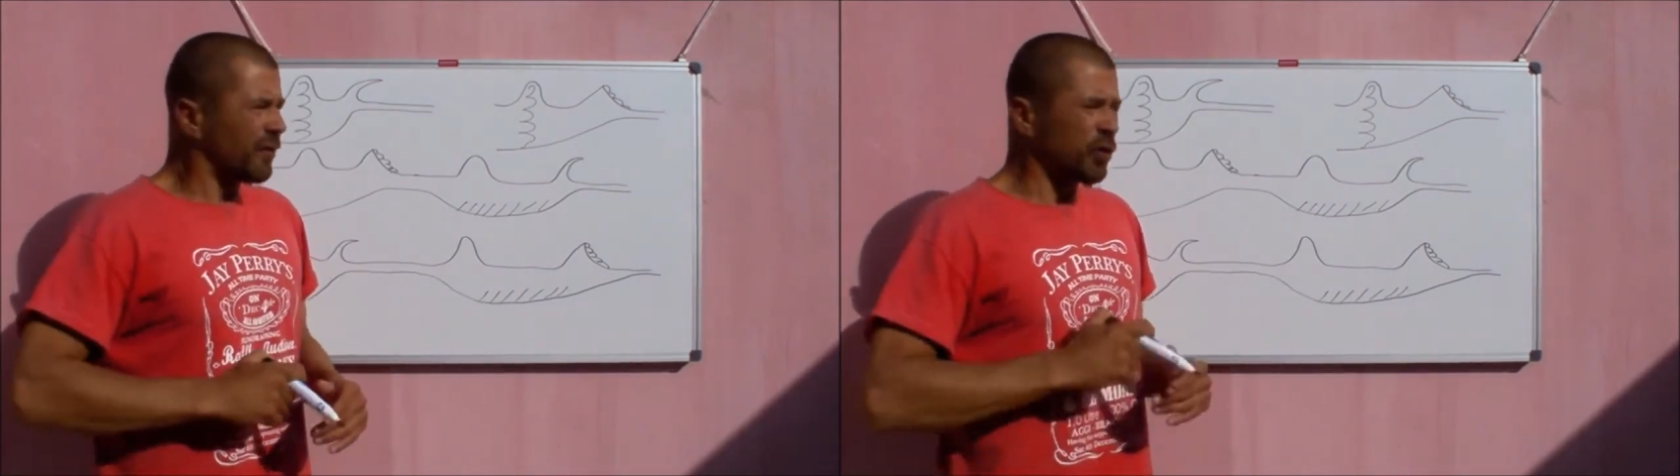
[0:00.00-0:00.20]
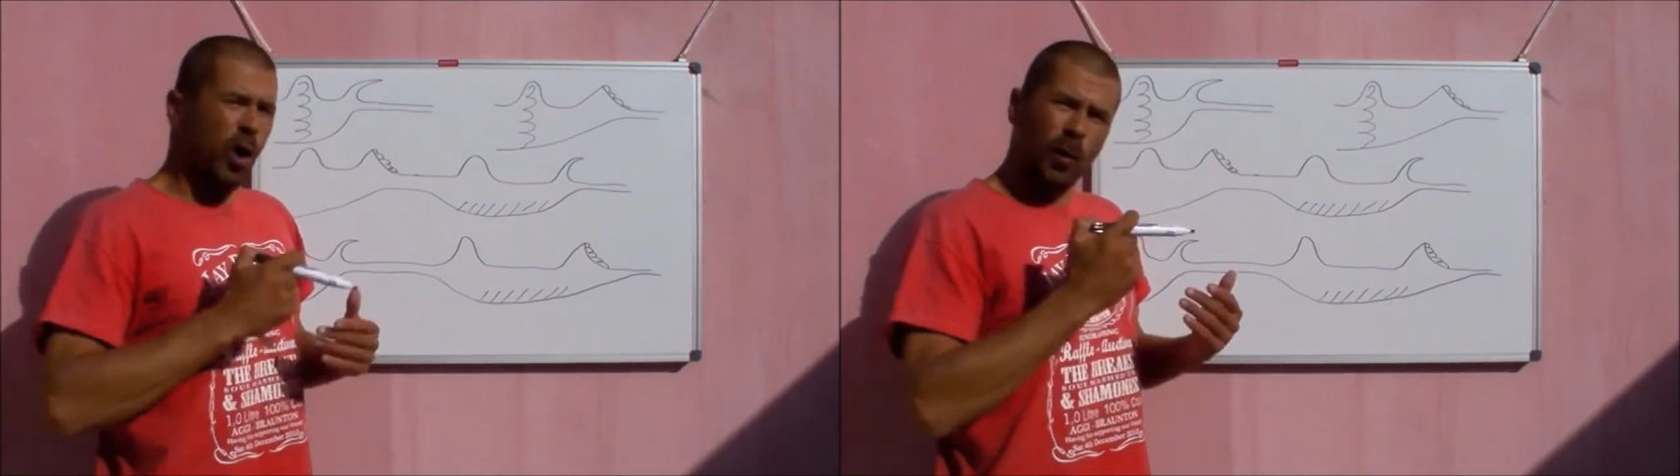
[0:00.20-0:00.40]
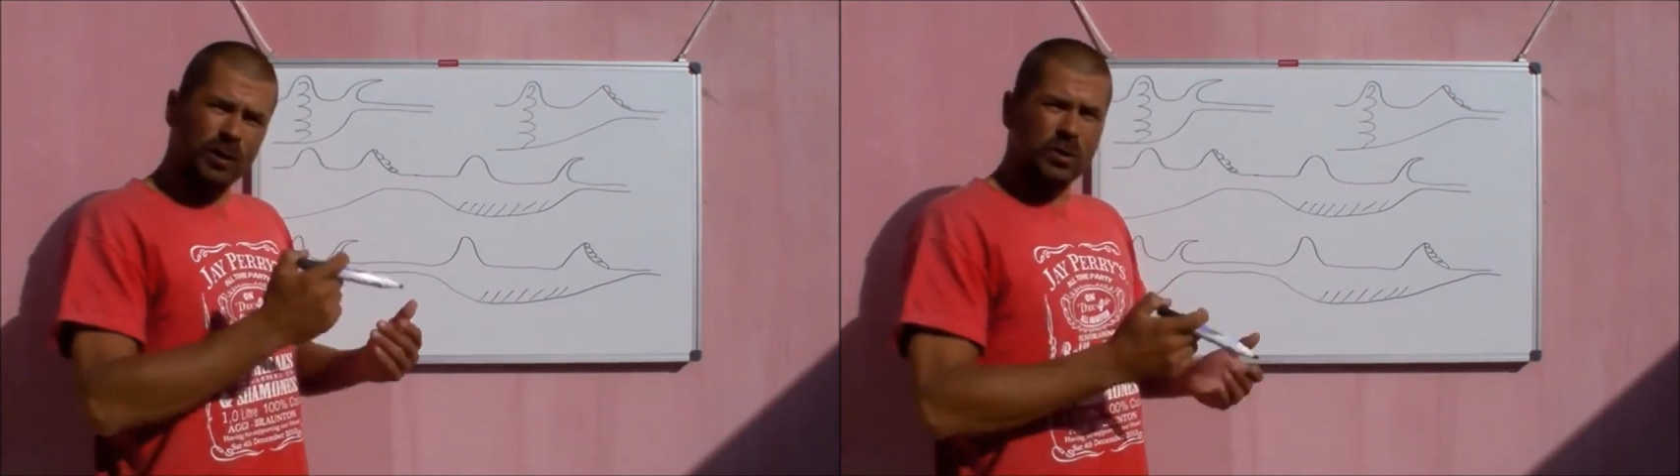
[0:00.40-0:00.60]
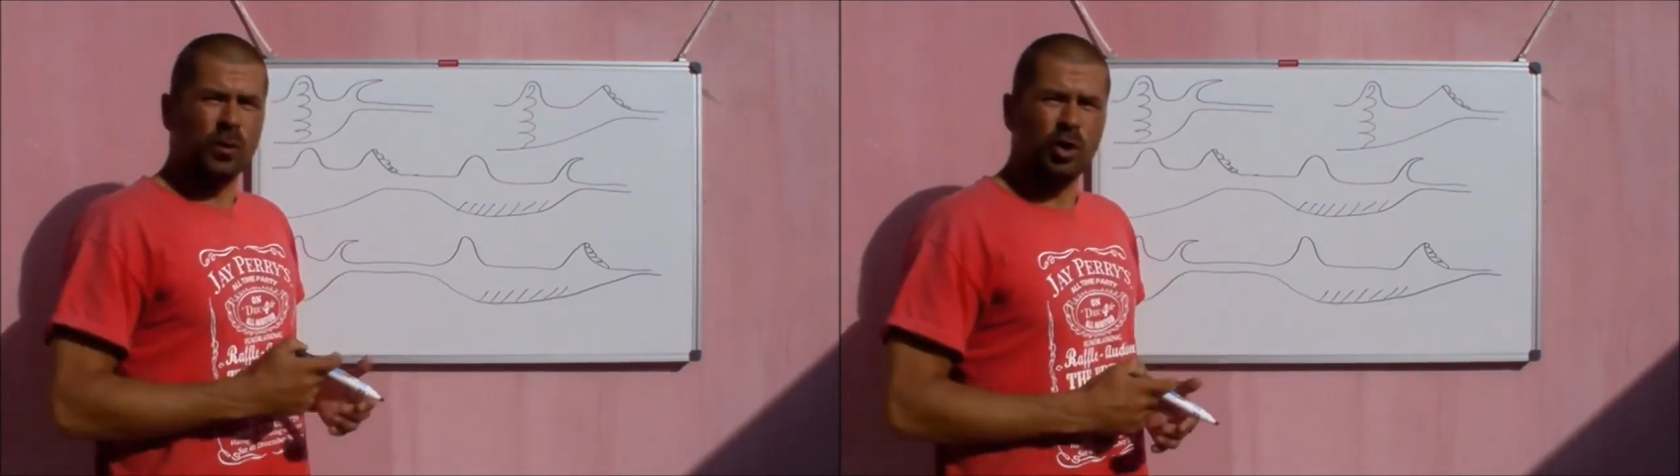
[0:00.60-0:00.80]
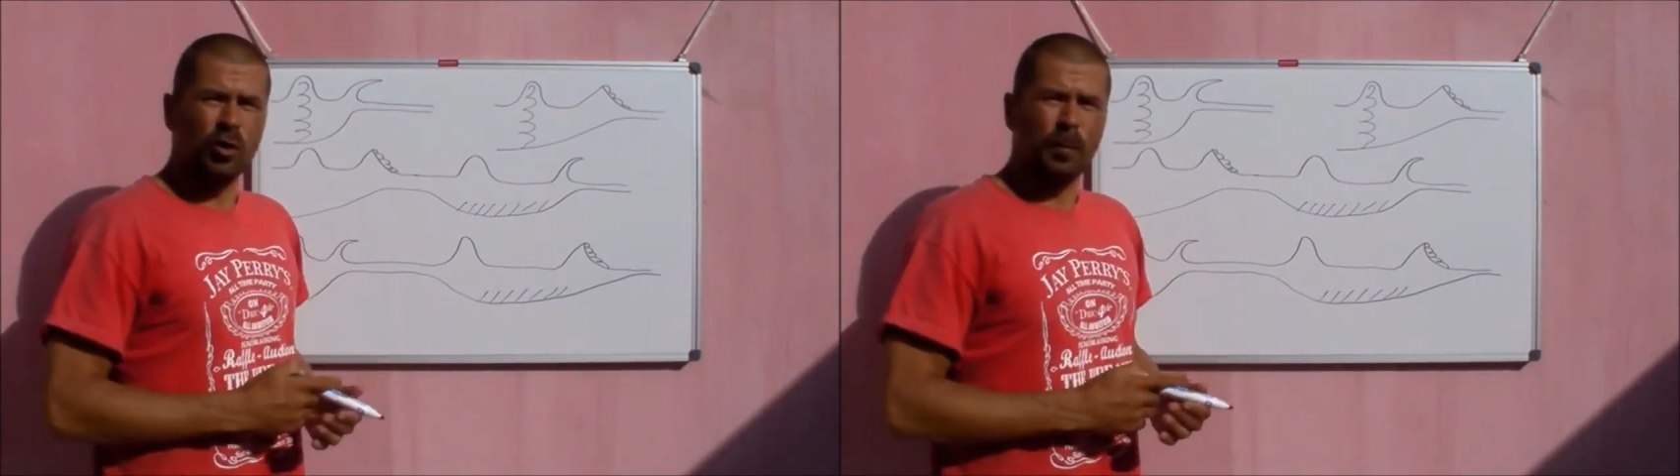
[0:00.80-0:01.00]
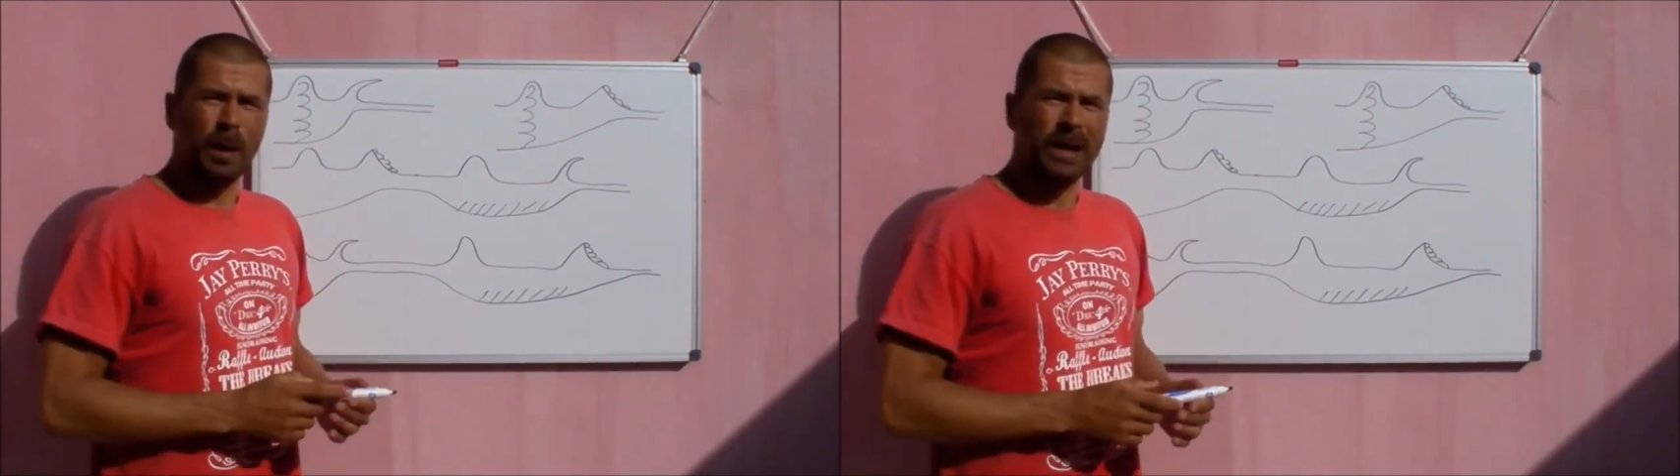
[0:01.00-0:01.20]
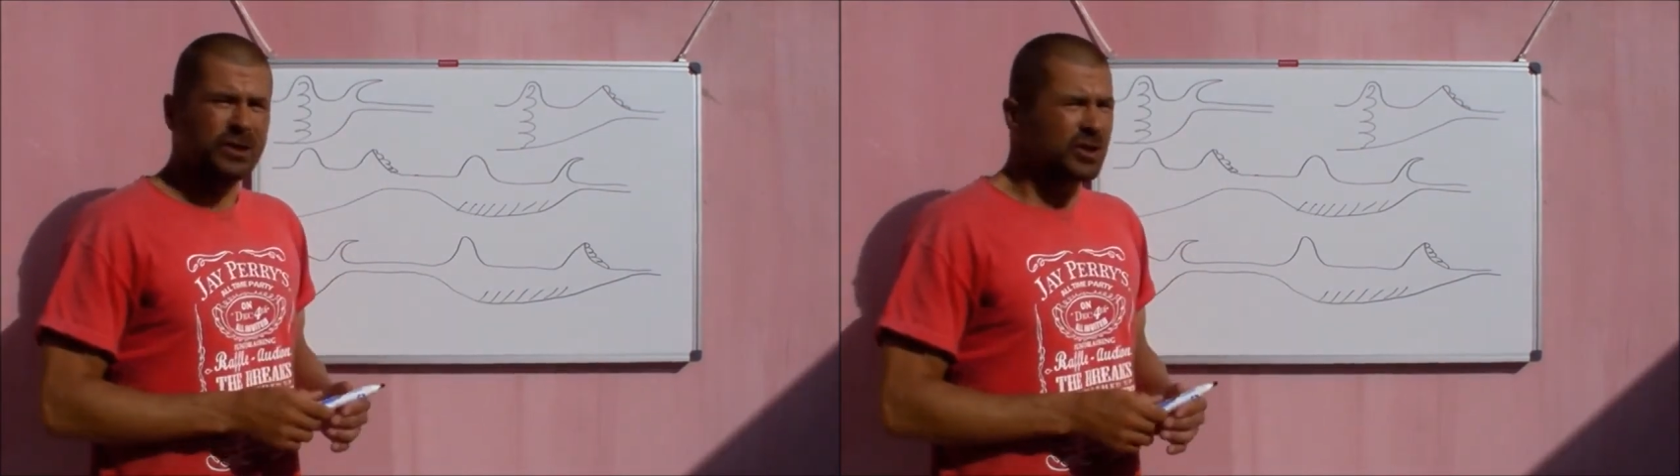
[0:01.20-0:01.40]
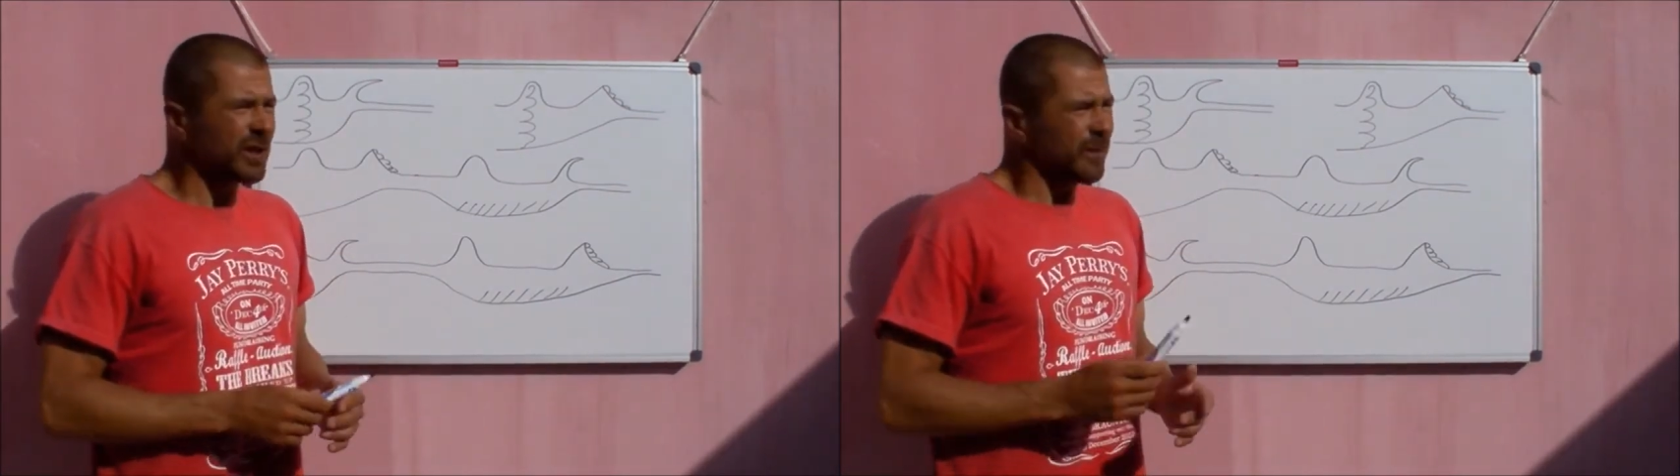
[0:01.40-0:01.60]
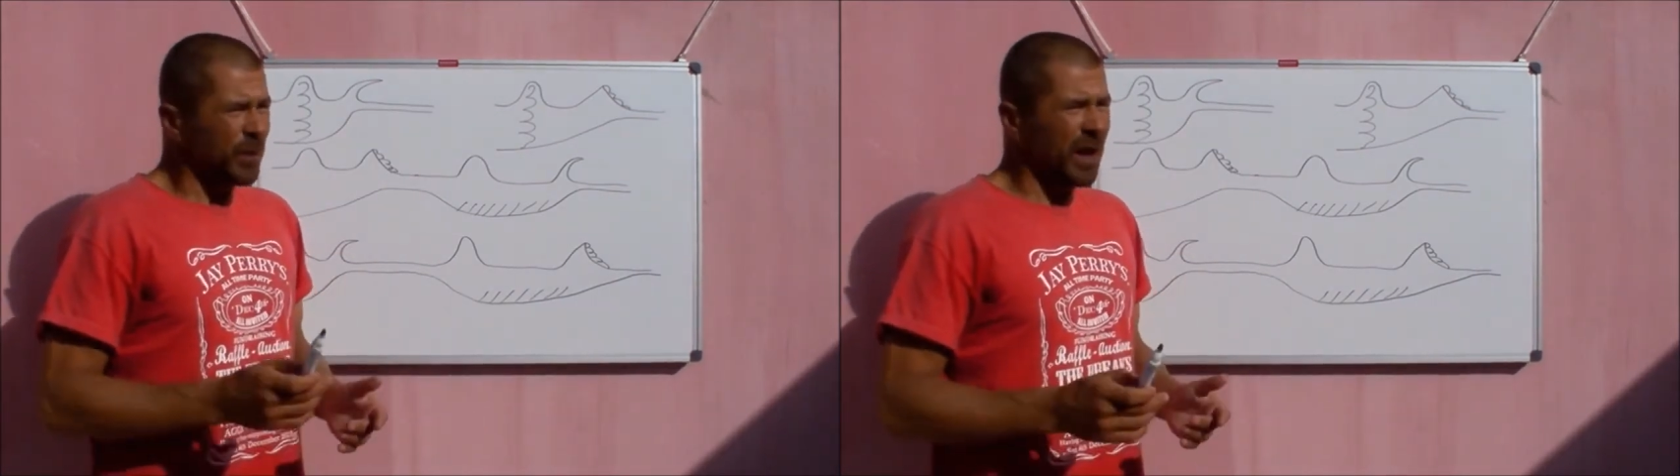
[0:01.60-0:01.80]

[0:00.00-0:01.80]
If you go into a new beach,